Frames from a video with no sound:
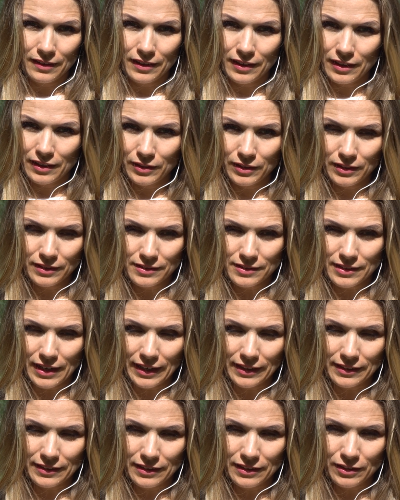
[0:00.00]
And it's
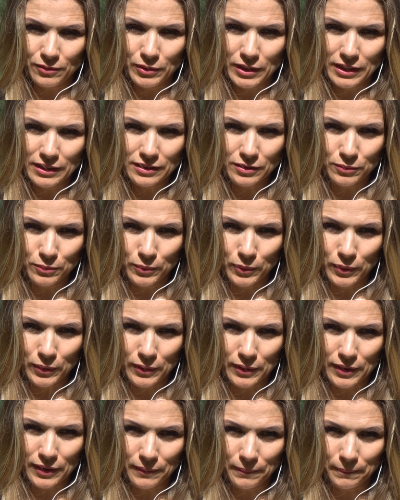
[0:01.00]
like little rings of
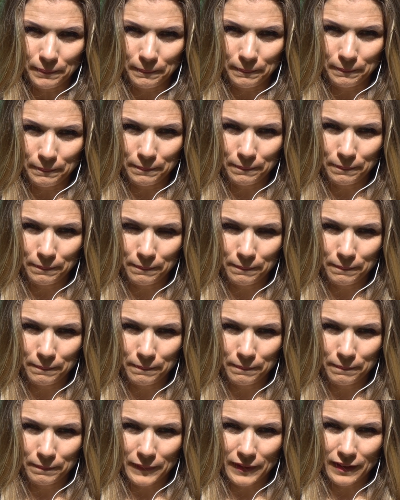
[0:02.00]
water.
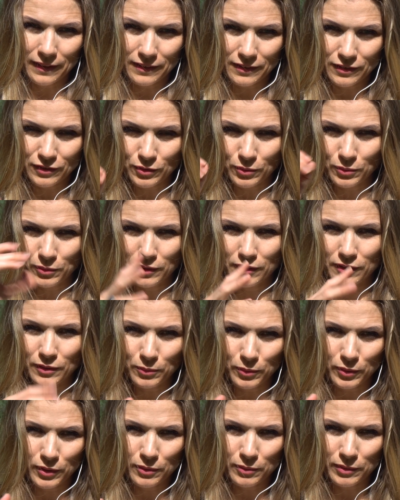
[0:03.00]
Stone in the
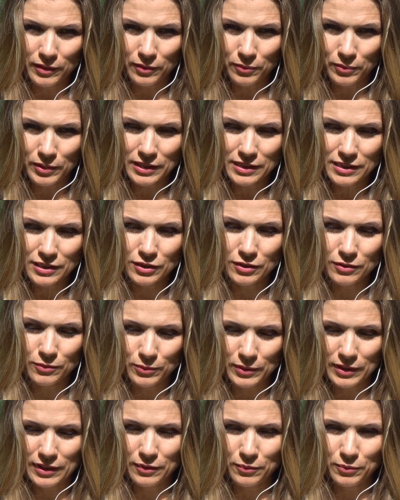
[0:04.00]
water
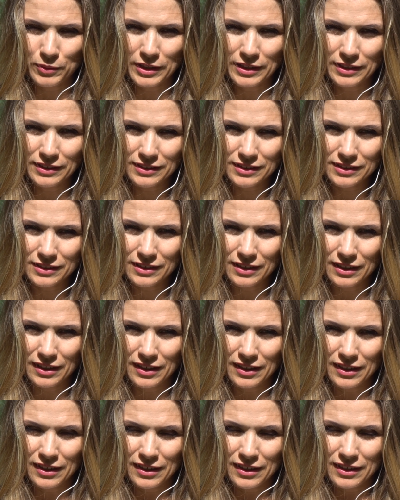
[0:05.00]
where the rings
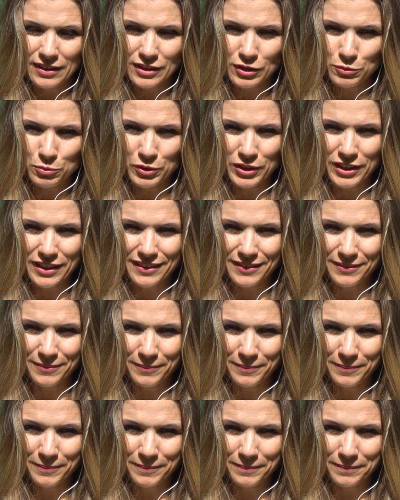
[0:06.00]
spread.
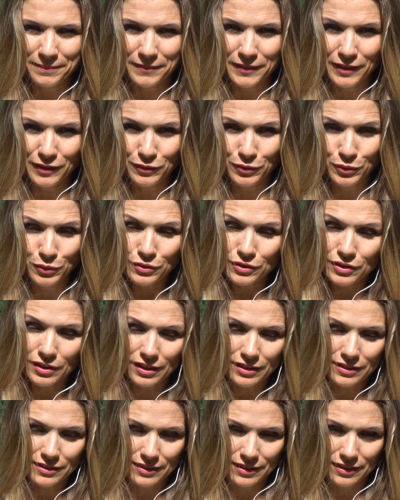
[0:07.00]
If you
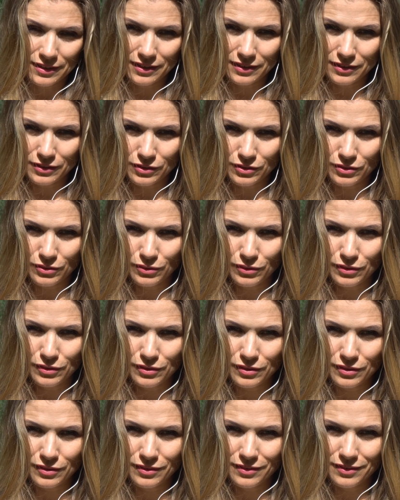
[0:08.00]
start telling the
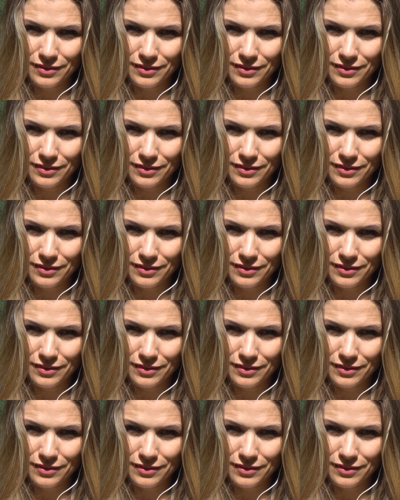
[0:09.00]
truth,